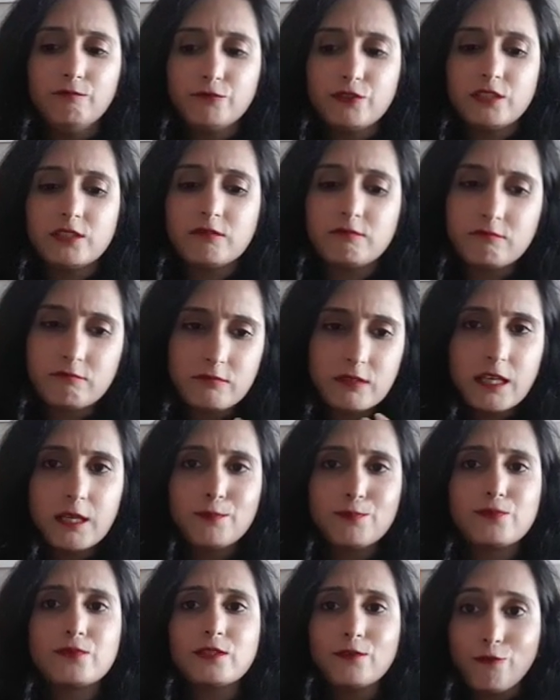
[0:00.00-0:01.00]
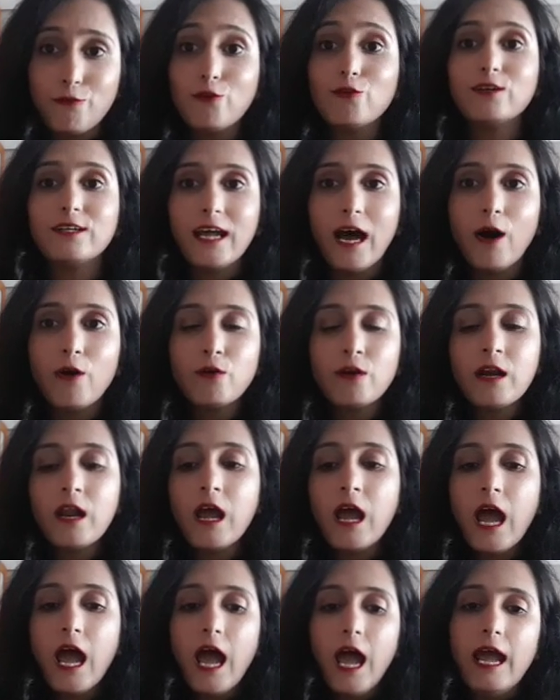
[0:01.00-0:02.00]
just keeps the food down.
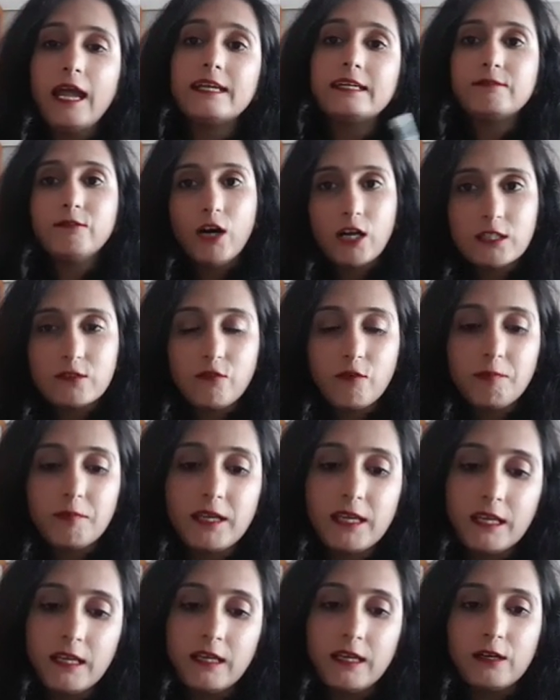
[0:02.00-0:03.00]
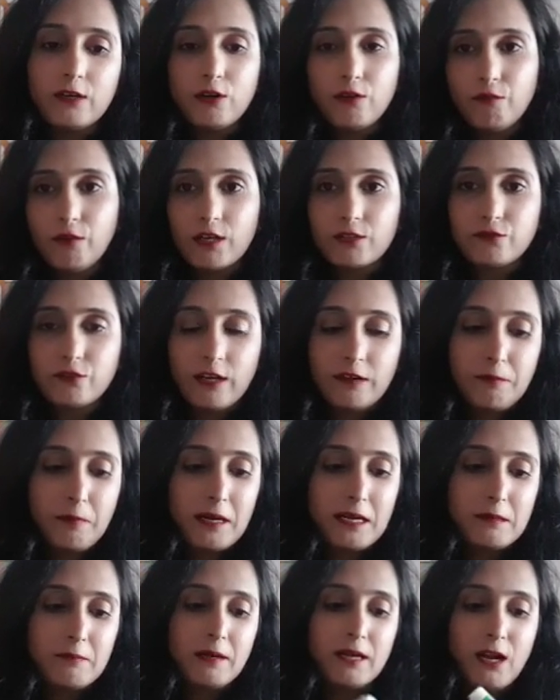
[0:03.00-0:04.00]
It works for me, it works for
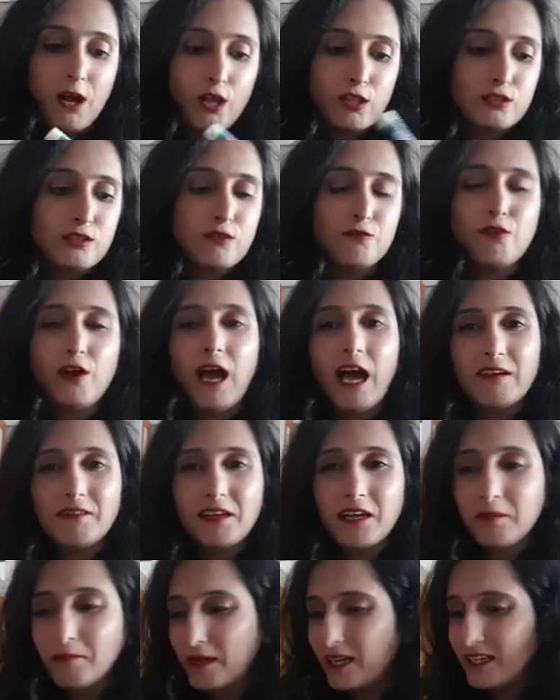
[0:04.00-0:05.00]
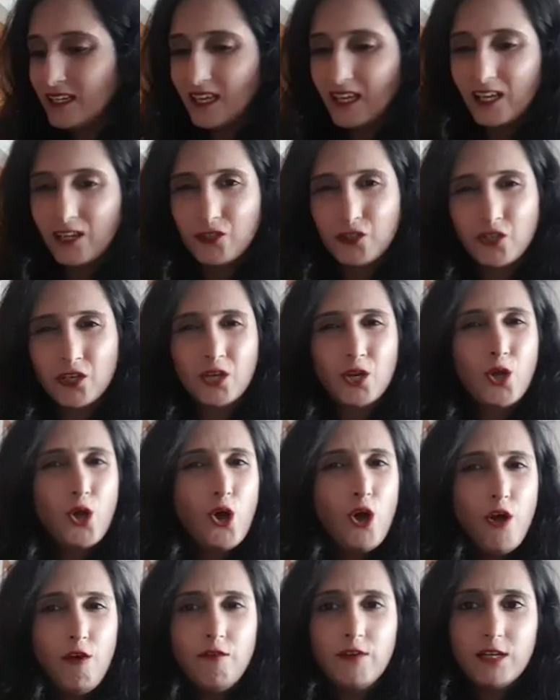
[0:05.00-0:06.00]
everybody, but also if you're having a medication
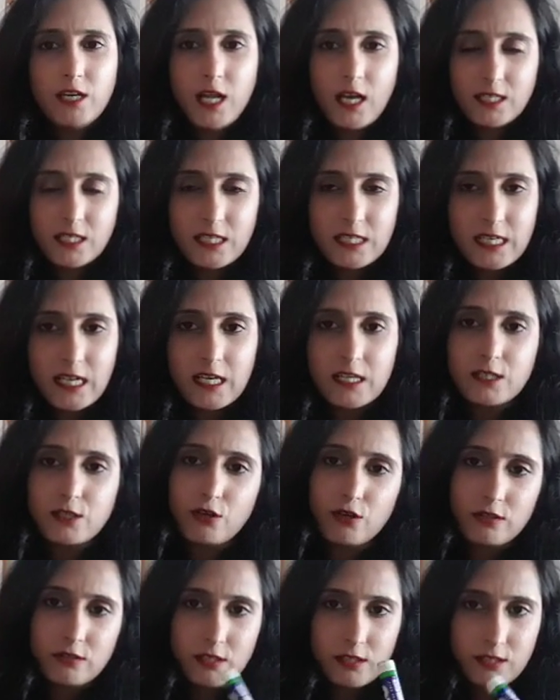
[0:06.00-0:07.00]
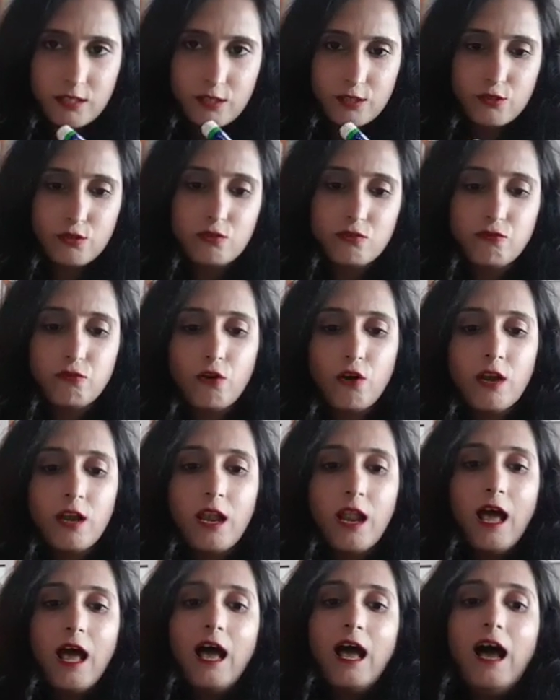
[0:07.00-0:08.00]
which doesn't taste good, this is
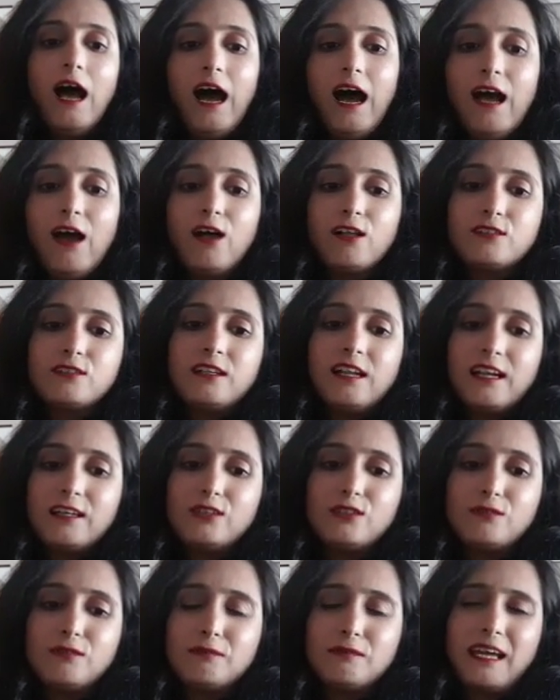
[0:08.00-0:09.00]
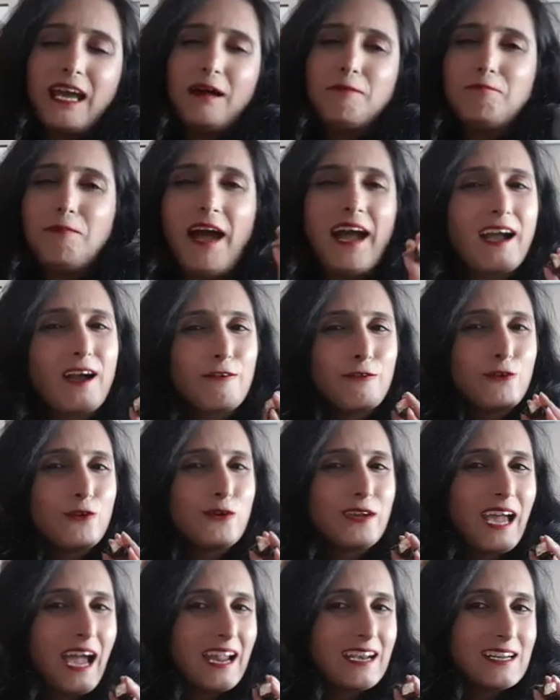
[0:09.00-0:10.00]
useful. I also like to pack a
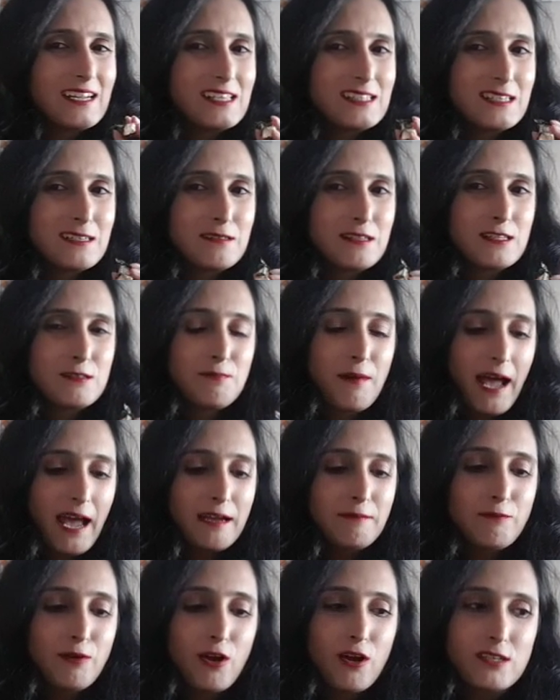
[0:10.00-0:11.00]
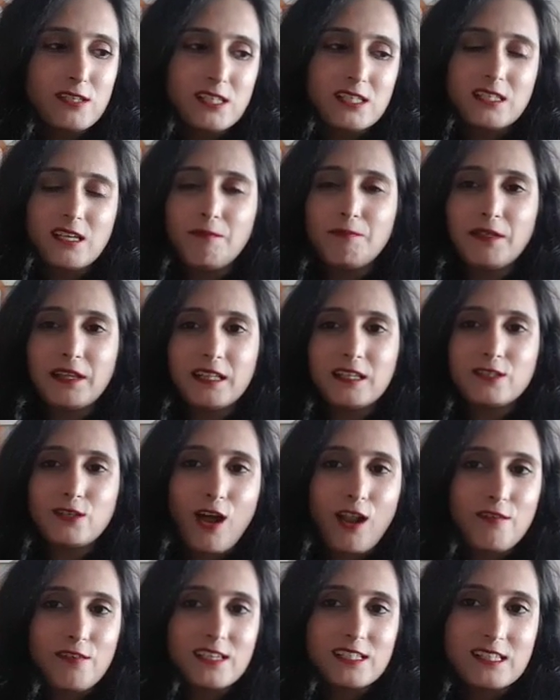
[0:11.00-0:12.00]
few candies in this bag, because it's something that's
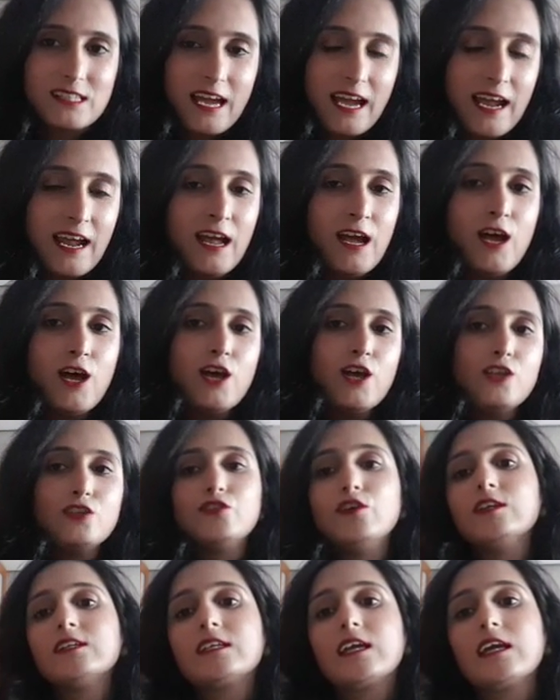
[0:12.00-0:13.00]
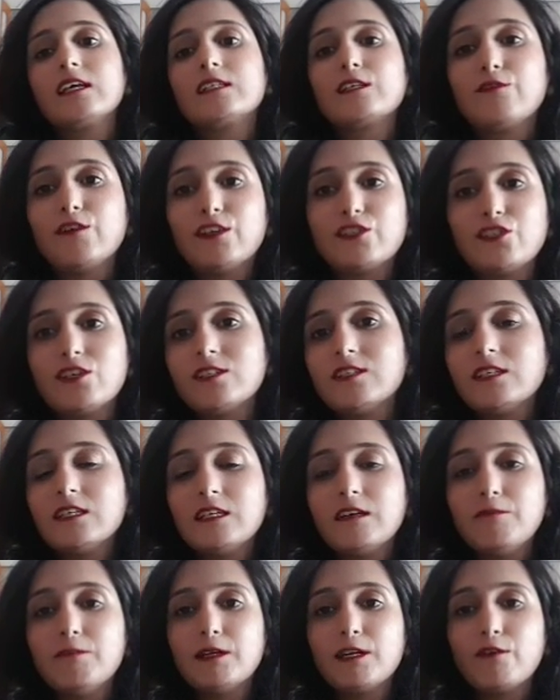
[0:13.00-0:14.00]
always there. So in case if I just
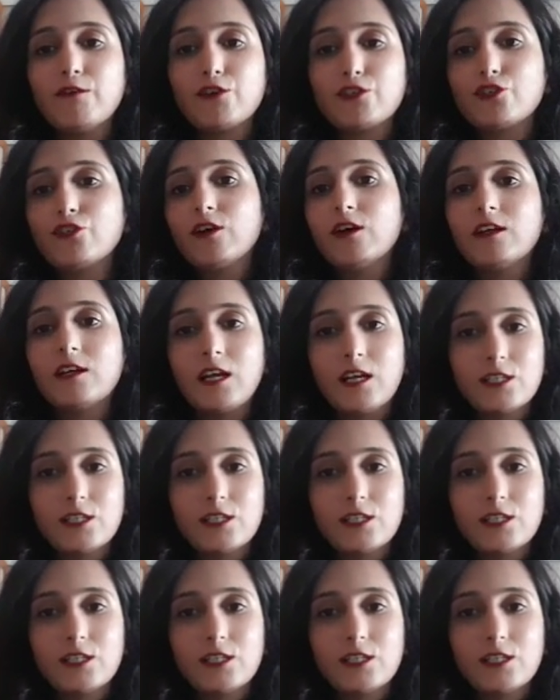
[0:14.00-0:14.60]
need a bit of a sugar